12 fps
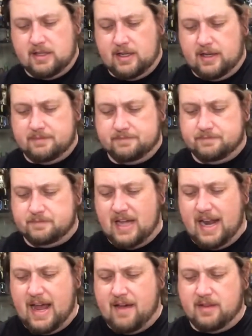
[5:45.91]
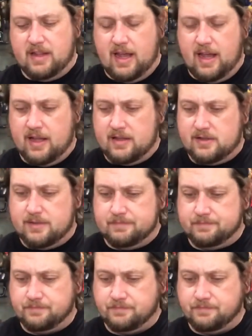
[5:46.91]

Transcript: uh, not having the hands.